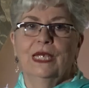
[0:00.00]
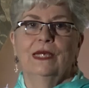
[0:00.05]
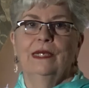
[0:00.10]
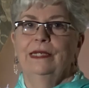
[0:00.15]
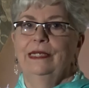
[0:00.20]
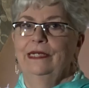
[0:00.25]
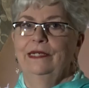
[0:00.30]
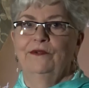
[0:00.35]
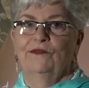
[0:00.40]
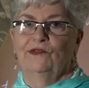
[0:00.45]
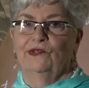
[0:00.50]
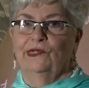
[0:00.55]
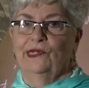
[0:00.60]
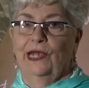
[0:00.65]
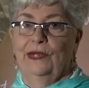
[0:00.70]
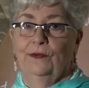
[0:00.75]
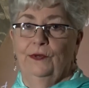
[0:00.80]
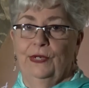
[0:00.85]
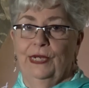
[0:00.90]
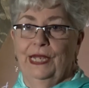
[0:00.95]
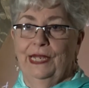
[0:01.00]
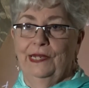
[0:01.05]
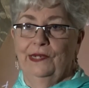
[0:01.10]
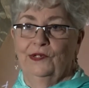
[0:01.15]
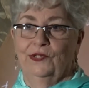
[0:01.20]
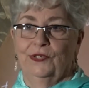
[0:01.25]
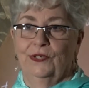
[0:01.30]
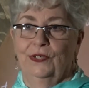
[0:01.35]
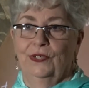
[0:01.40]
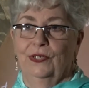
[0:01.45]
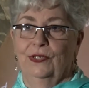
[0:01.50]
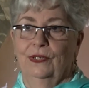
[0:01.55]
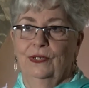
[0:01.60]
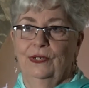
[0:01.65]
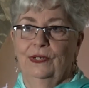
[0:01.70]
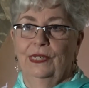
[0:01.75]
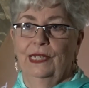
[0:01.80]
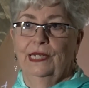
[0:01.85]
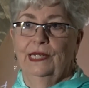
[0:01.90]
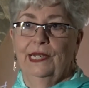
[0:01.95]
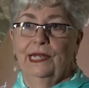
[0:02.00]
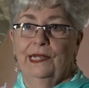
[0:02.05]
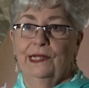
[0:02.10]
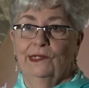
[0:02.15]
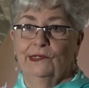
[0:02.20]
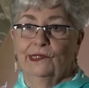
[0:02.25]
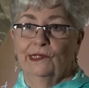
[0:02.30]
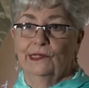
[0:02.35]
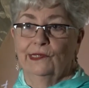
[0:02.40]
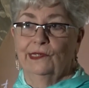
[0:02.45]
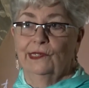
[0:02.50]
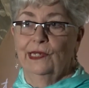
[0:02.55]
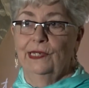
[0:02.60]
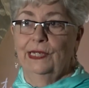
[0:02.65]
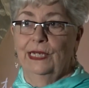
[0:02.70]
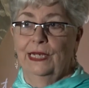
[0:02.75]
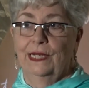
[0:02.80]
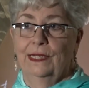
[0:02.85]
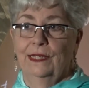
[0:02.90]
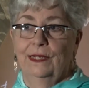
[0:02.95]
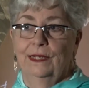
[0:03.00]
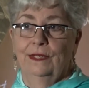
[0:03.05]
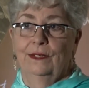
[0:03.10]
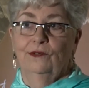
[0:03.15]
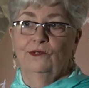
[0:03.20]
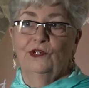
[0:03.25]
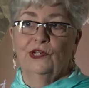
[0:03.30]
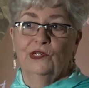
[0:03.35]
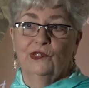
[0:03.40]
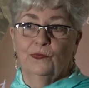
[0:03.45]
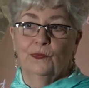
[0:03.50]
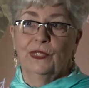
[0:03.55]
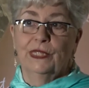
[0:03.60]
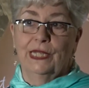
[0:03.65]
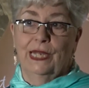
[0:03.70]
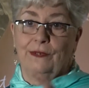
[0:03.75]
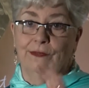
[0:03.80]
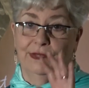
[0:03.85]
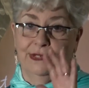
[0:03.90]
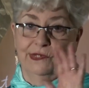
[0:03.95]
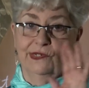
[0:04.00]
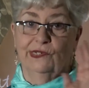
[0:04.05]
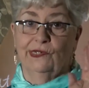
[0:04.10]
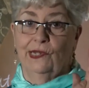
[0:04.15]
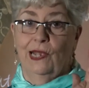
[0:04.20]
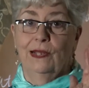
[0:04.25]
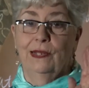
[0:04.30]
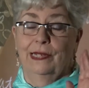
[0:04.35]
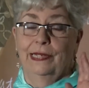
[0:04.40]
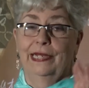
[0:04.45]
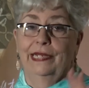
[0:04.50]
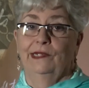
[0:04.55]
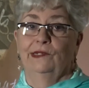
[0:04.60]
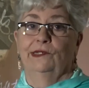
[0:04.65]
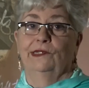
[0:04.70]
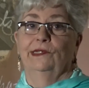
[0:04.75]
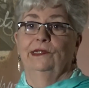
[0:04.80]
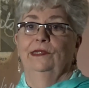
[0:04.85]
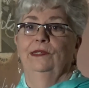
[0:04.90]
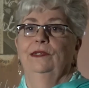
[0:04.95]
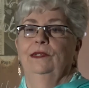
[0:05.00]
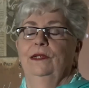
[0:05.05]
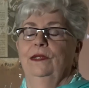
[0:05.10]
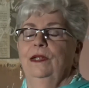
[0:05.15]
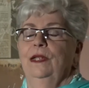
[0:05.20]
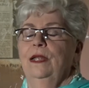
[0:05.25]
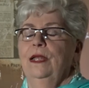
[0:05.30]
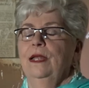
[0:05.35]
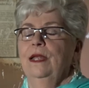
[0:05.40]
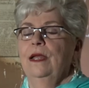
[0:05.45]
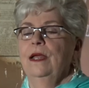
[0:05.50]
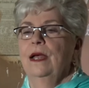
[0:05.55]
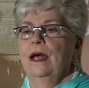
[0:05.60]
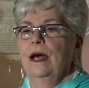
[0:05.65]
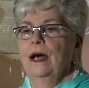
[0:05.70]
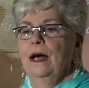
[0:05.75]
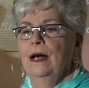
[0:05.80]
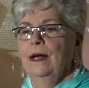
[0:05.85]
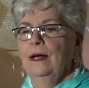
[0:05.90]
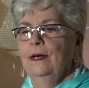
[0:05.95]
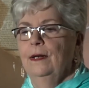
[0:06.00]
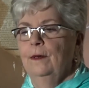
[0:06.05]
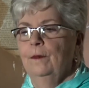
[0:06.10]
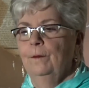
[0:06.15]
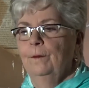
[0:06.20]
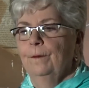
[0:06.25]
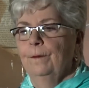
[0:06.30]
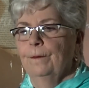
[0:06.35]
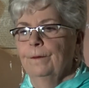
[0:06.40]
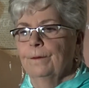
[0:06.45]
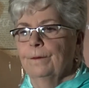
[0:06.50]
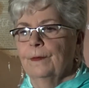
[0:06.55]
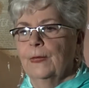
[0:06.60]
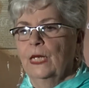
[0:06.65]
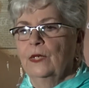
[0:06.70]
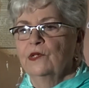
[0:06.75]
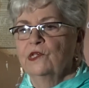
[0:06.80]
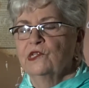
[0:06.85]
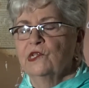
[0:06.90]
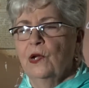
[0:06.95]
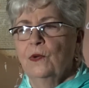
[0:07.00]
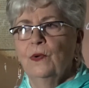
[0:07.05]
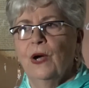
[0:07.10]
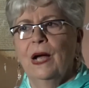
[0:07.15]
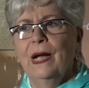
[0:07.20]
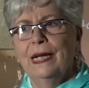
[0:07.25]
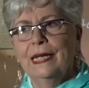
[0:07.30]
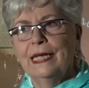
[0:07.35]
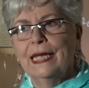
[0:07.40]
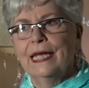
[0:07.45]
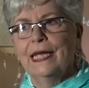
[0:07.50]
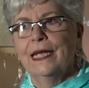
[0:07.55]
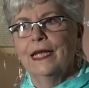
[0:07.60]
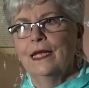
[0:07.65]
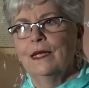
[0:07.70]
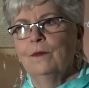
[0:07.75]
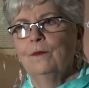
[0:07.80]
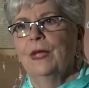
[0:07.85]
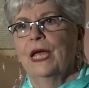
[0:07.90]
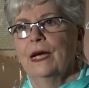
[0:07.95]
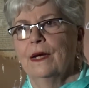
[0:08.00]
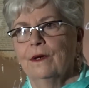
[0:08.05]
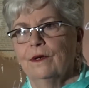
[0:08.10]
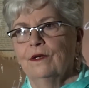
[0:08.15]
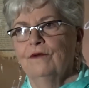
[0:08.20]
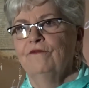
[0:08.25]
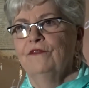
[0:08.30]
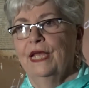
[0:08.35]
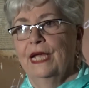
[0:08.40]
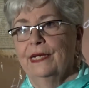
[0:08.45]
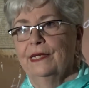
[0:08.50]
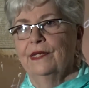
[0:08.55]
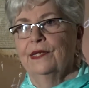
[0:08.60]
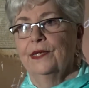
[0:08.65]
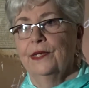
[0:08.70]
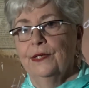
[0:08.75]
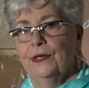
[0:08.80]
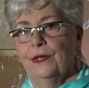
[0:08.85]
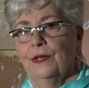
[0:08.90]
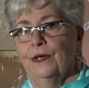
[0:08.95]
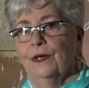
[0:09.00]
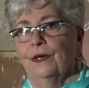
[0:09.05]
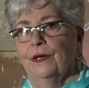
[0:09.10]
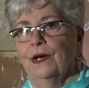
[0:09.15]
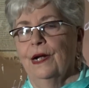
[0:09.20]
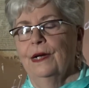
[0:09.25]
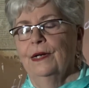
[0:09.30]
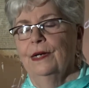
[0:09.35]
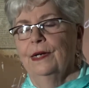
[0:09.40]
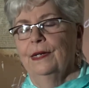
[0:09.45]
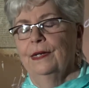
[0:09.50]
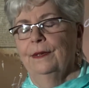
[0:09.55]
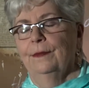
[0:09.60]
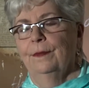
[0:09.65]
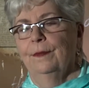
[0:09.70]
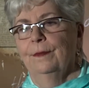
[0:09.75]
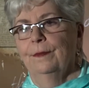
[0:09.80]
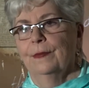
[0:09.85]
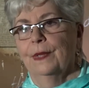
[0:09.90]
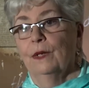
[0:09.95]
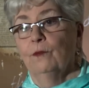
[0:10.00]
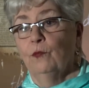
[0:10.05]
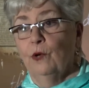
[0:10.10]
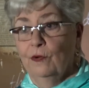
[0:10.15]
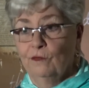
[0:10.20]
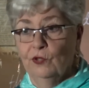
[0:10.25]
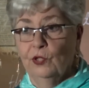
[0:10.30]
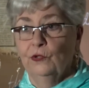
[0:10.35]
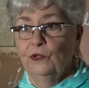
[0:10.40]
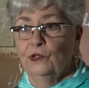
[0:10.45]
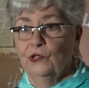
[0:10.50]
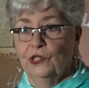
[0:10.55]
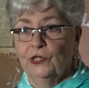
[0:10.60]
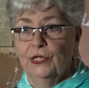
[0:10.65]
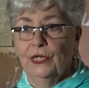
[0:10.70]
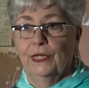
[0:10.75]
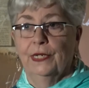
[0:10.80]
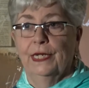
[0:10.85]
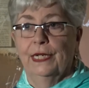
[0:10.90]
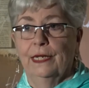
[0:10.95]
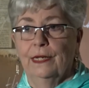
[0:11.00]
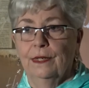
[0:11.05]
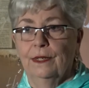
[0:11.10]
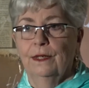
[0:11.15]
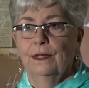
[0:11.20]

kind of segregation in Kansas City, just without the signs. Um, so I came out of that year uh, a revolutionary